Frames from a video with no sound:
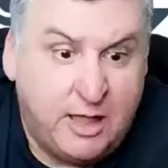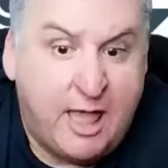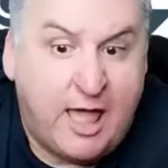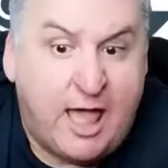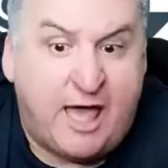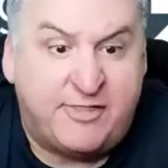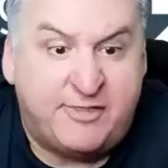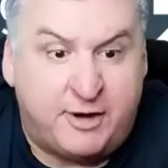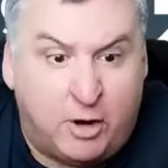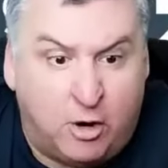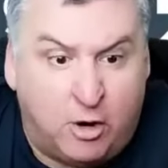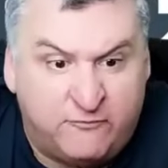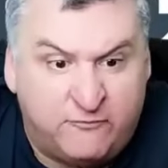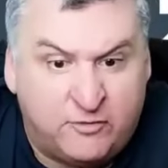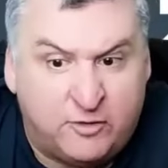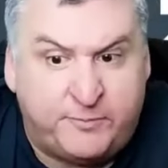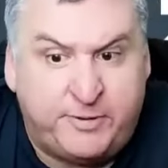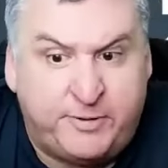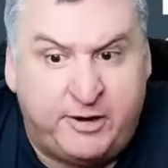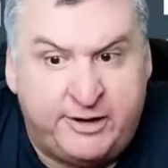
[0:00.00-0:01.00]
And then
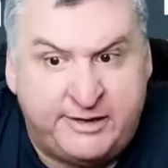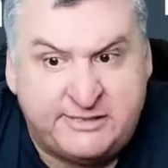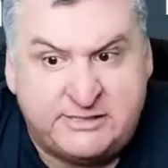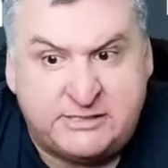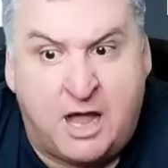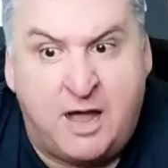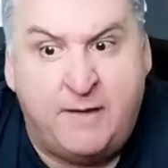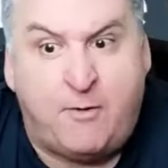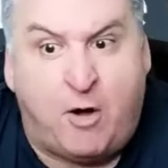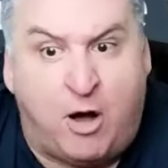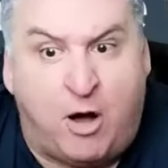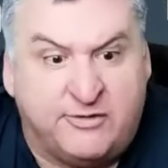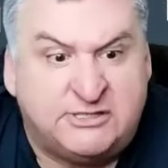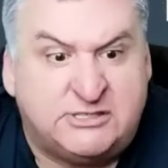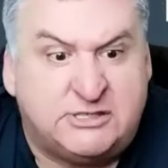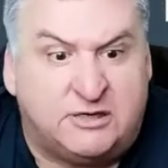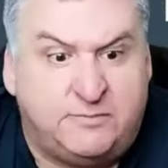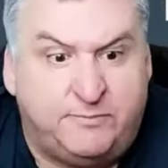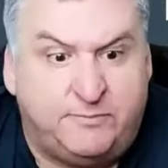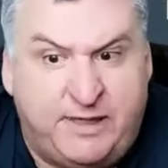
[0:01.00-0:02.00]
over a period of time, all of a
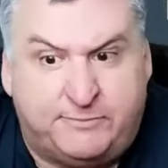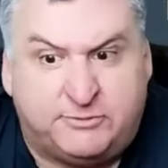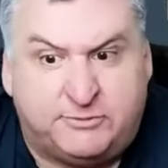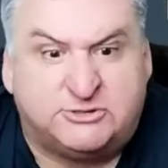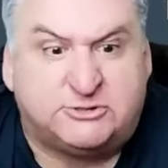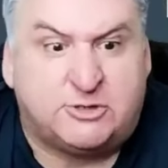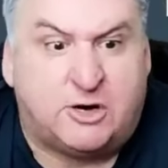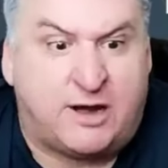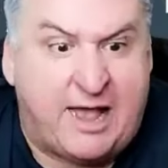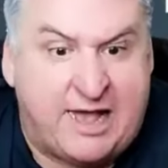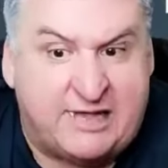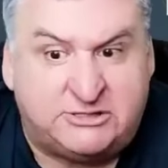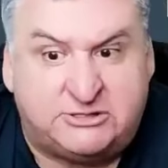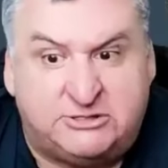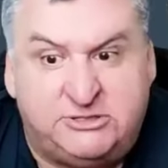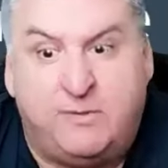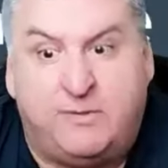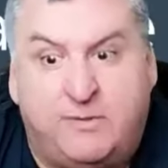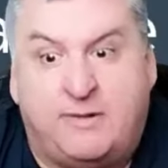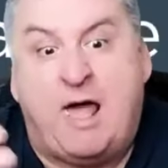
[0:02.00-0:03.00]
sudden people start
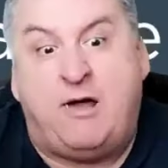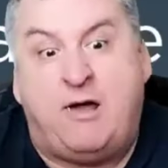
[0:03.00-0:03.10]
asking you, and